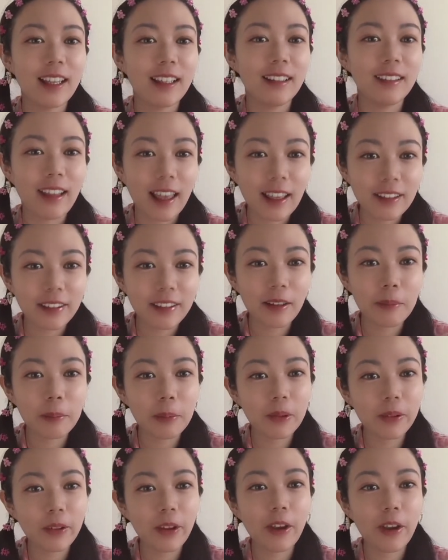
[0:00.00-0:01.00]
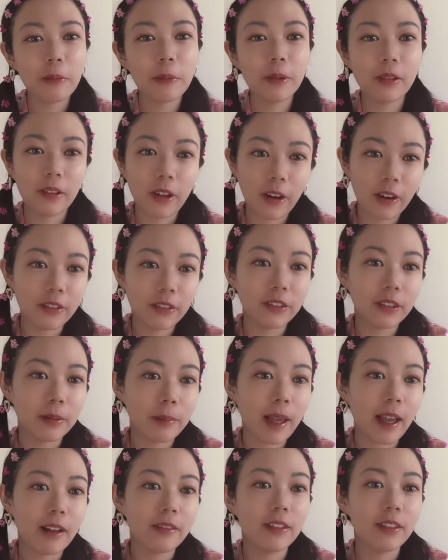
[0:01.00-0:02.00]
Last episode, we learned
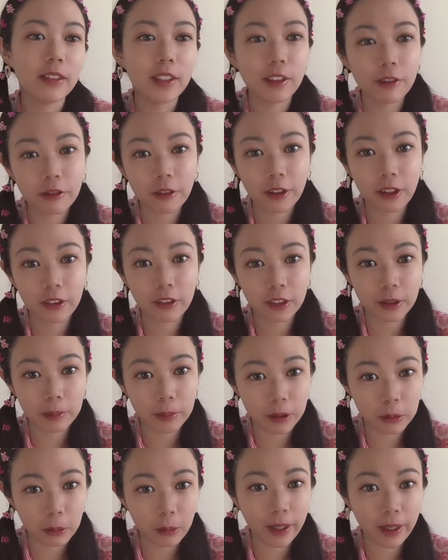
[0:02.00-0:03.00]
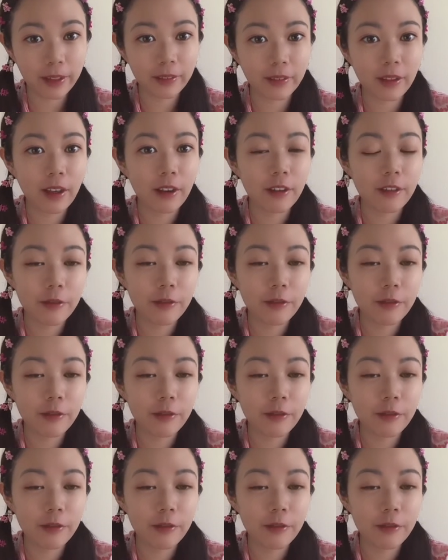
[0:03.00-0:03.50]
about the difference between